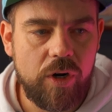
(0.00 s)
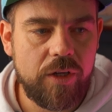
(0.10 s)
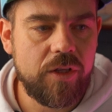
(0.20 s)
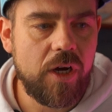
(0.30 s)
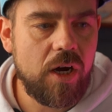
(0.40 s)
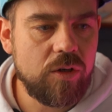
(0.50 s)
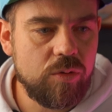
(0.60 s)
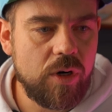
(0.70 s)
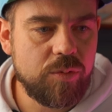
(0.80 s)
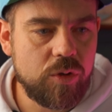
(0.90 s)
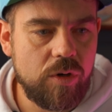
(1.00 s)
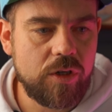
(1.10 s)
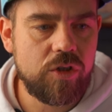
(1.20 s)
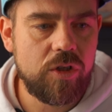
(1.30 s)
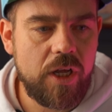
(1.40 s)
And the hardware
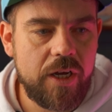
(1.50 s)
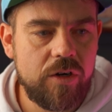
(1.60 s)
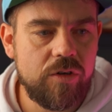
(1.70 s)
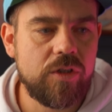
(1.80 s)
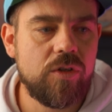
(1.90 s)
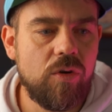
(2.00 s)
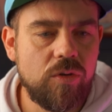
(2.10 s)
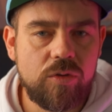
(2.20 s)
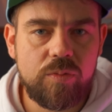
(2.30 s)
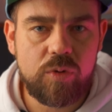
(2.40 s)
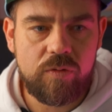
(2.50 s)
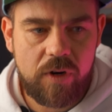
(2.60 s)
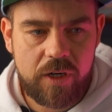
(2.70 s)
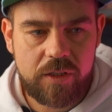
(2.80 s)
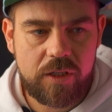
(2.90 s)
abstraction layer is also
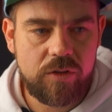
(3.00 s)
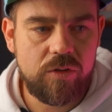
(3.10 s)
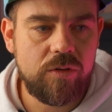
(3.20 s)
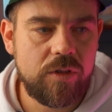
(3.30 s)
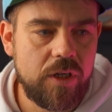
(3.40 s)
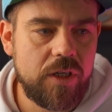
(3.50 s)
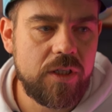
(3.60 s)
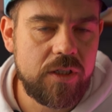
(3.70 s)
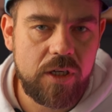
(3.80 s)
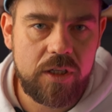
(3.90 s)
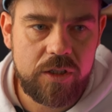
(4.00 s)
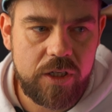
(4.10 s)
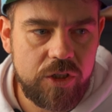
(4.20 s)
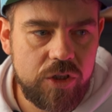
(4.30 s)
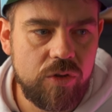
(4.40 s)
provided during the
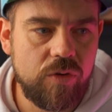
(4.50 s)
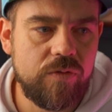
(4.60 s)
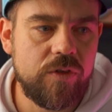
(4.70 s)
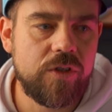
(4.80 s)
initialization of the